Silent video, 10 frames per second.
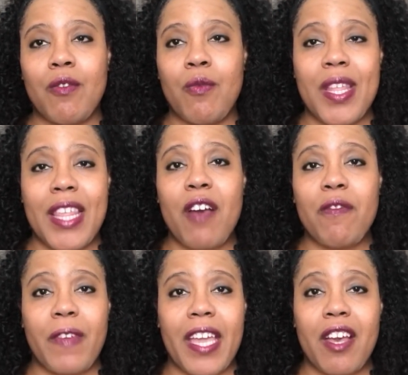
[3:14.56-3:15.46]

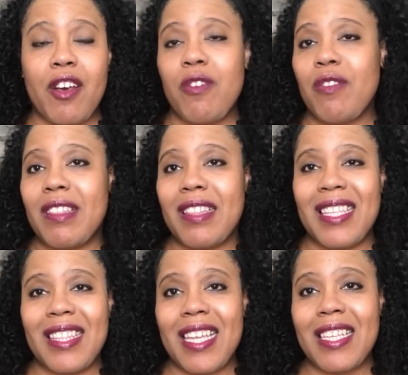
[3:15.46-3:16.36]
Without fail,
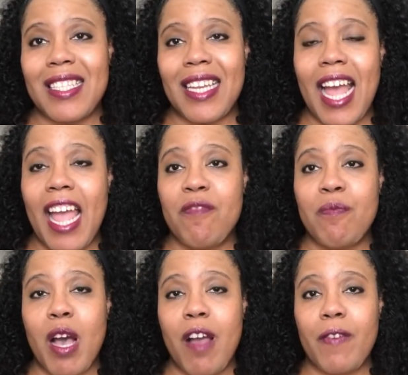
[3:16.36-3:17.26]
the things that I
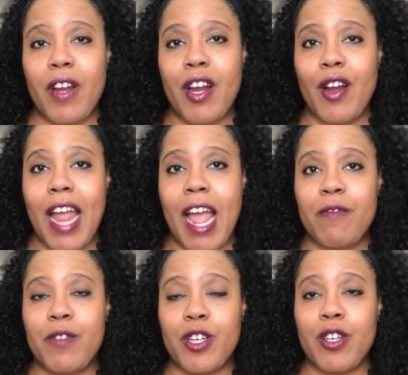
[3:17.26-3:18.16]
have bought for her
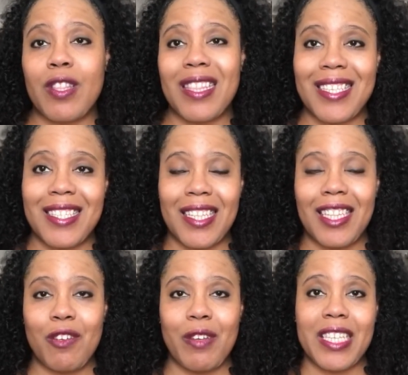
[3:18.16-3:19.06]
after this
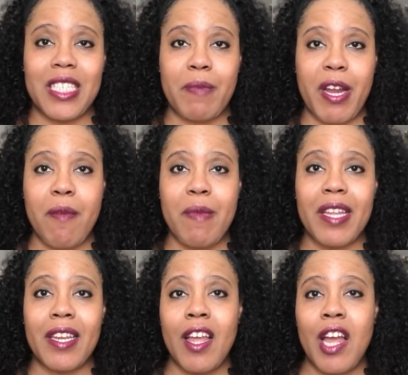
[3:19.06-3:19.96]
little
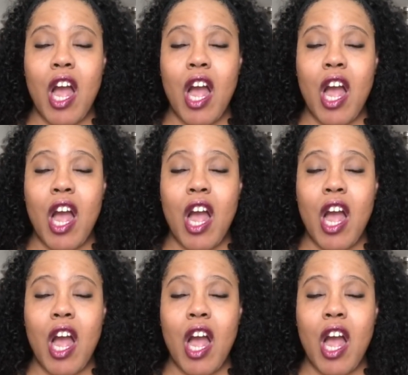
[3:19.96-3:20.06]
experiment